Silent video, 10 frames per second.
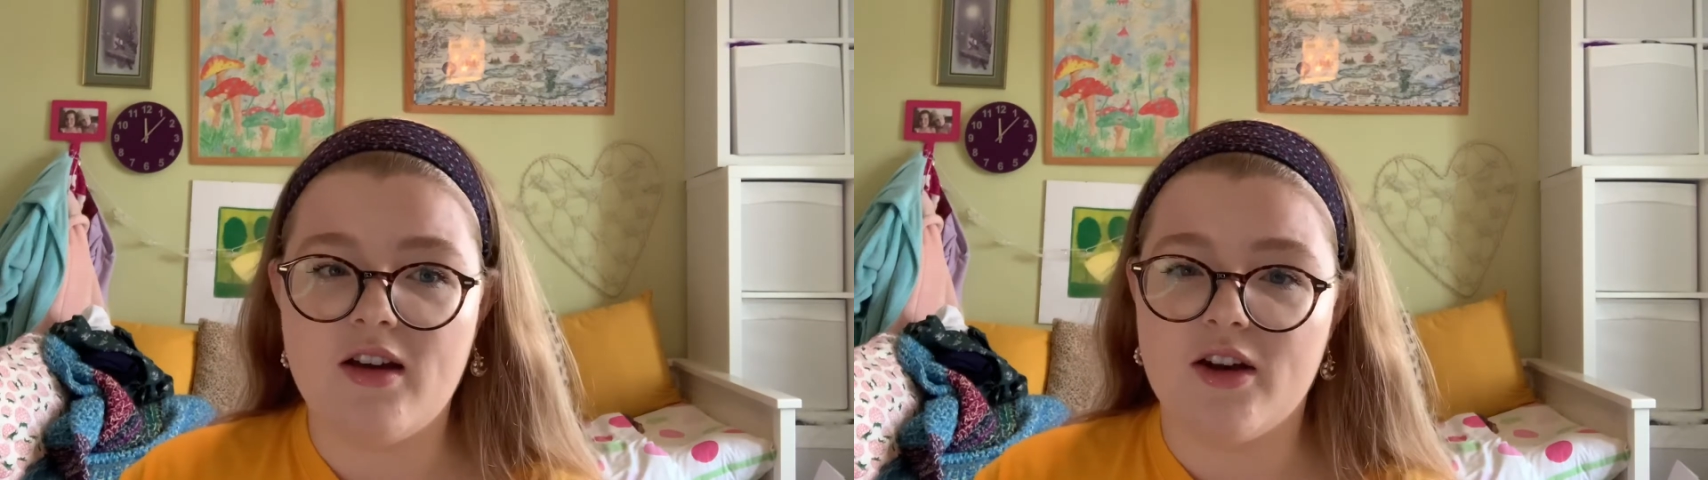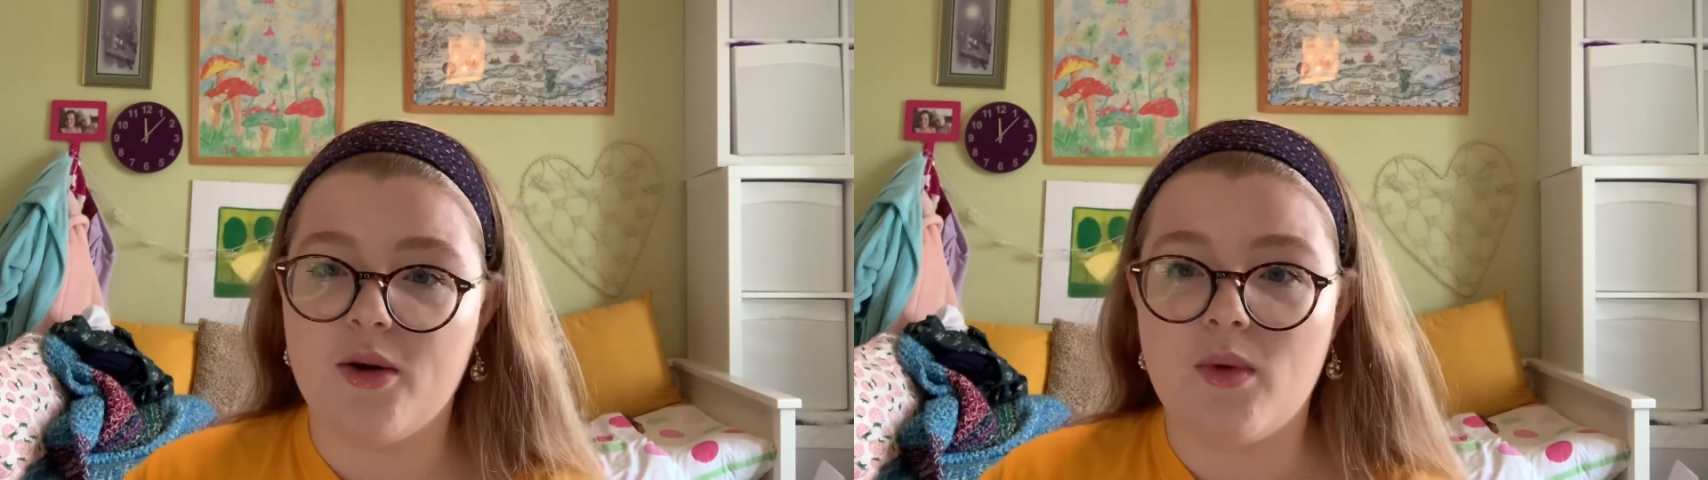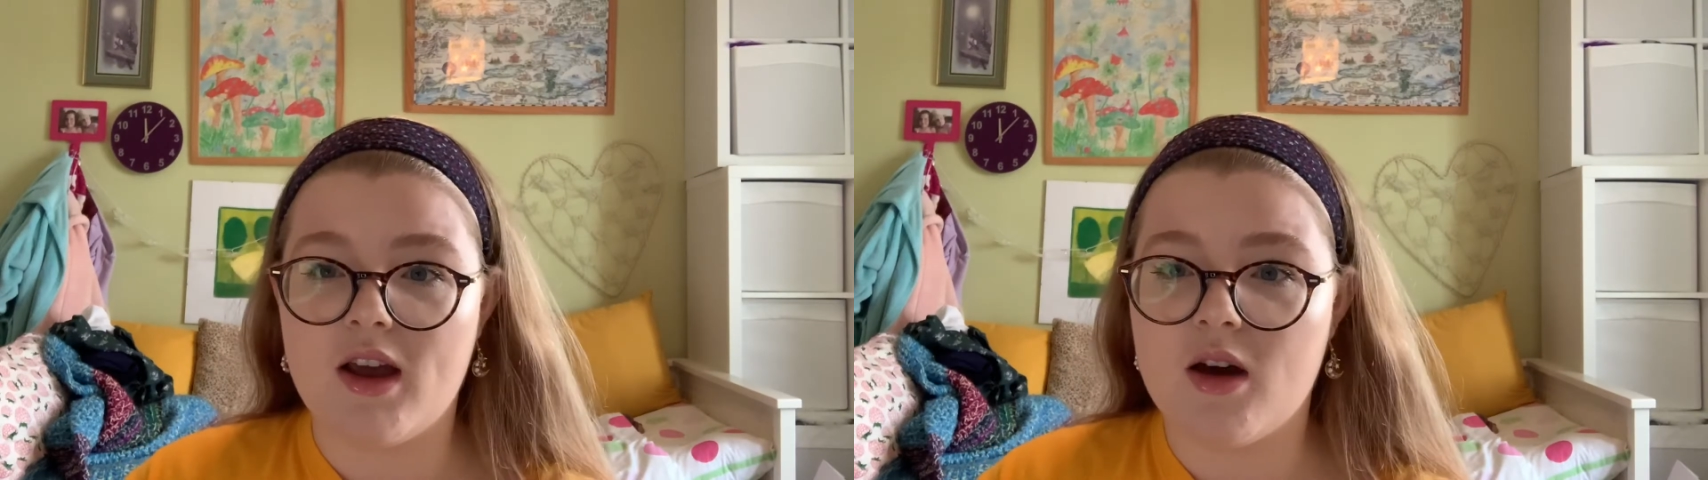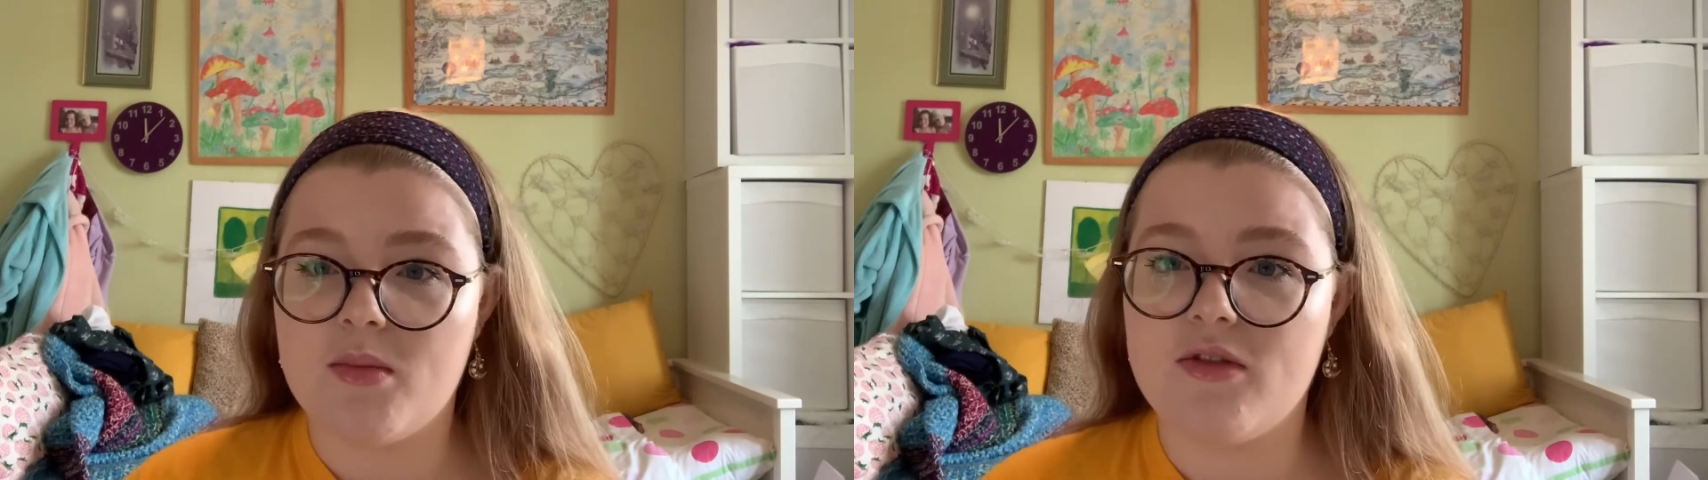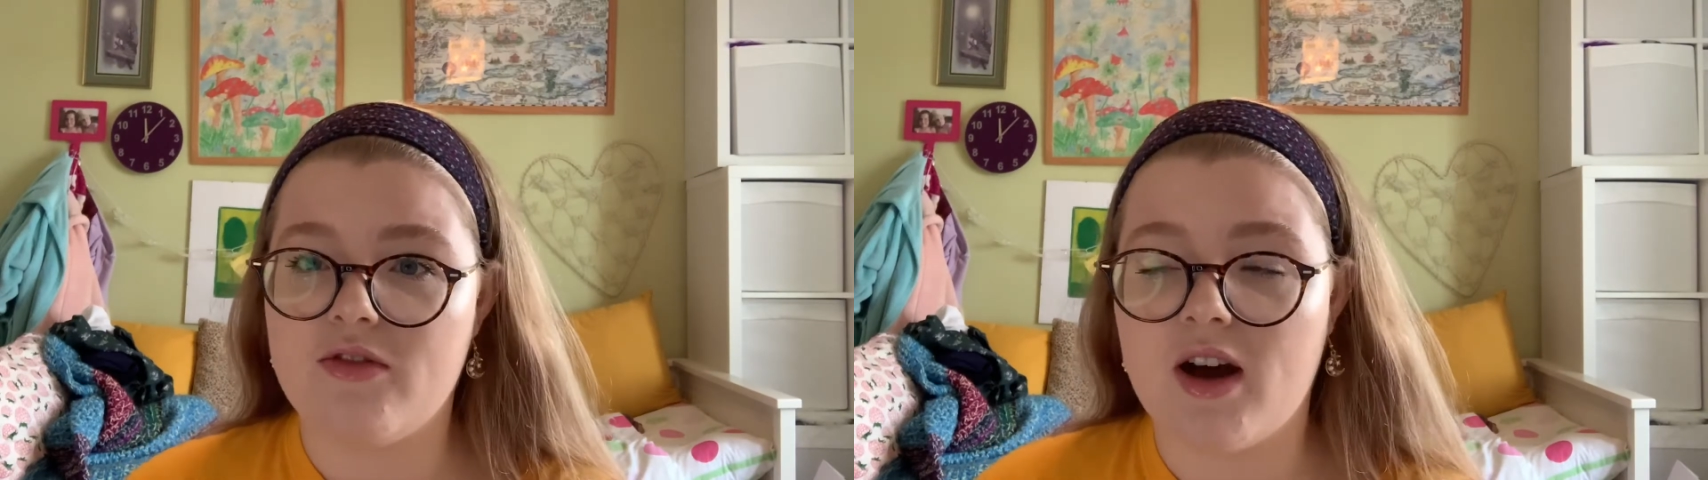you know, wake
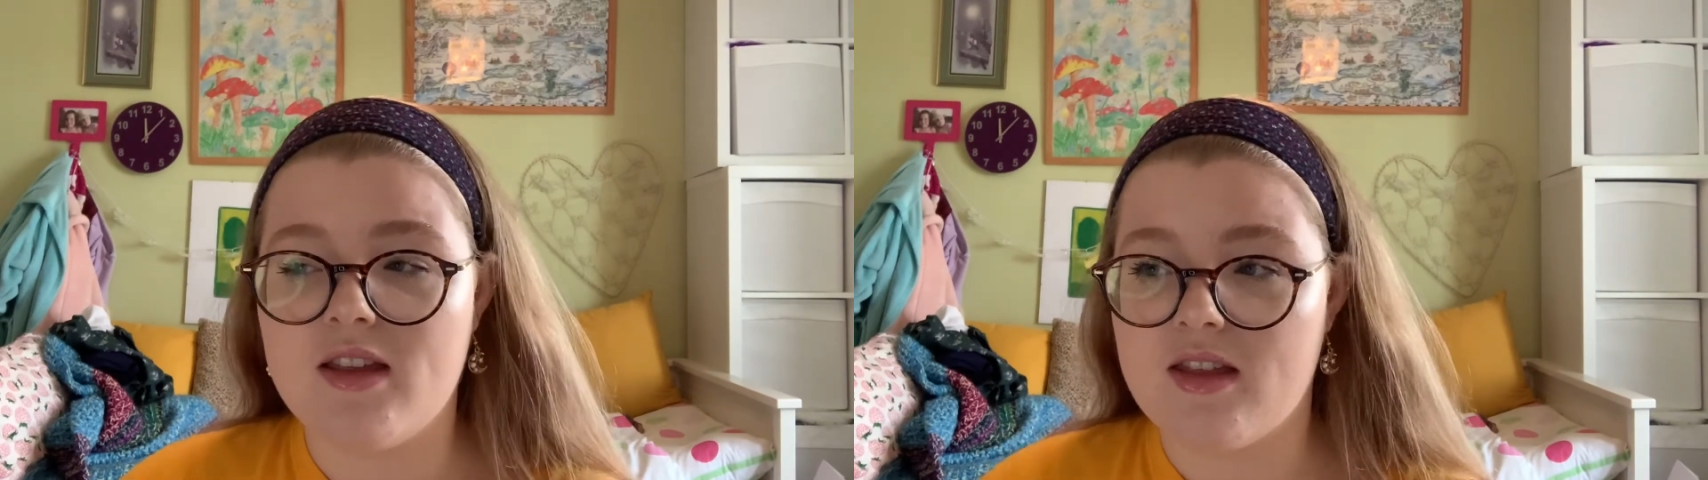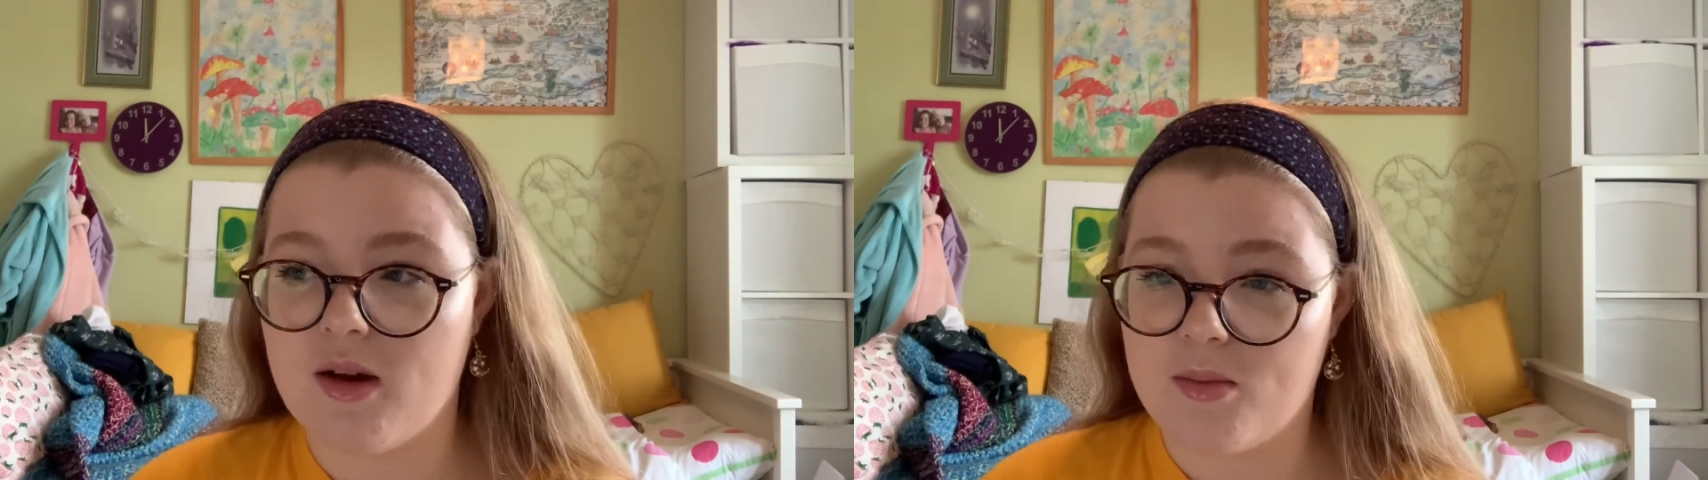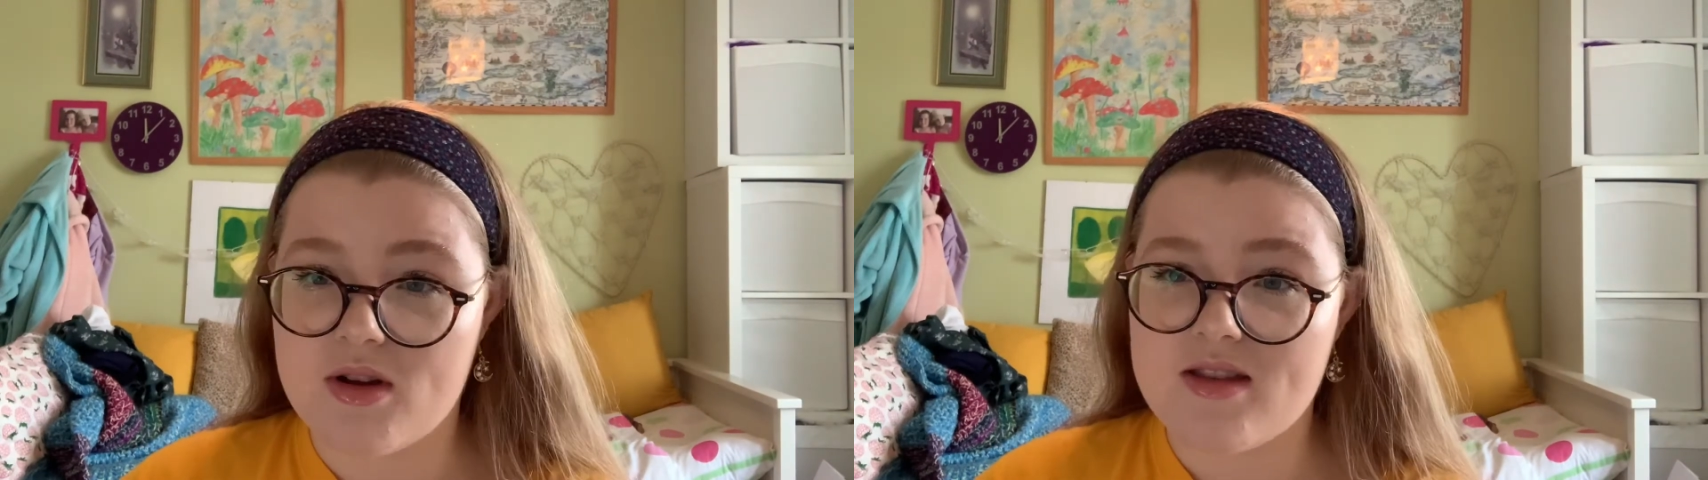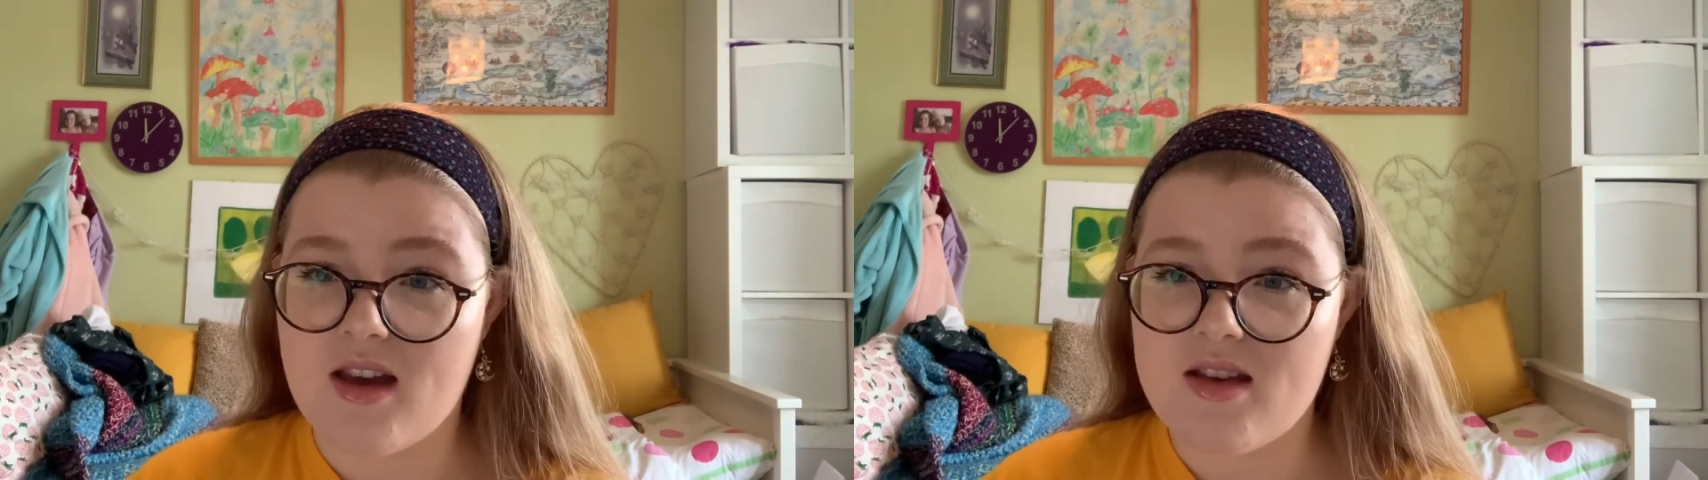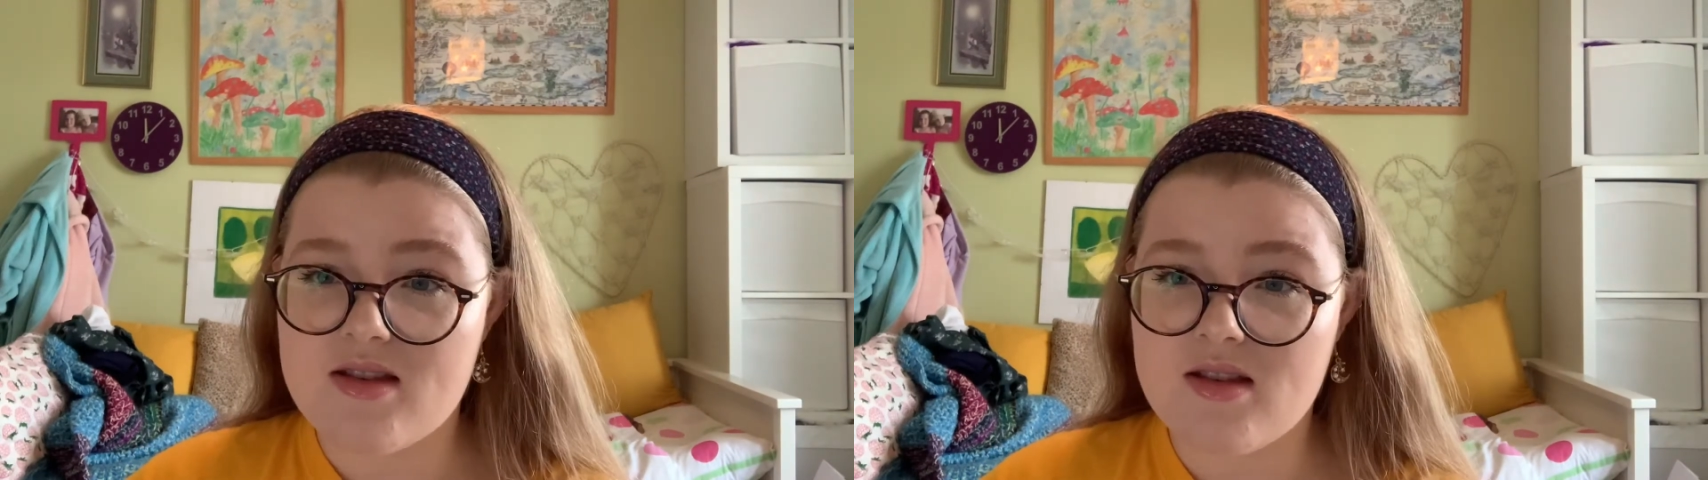up to find that they're a princess?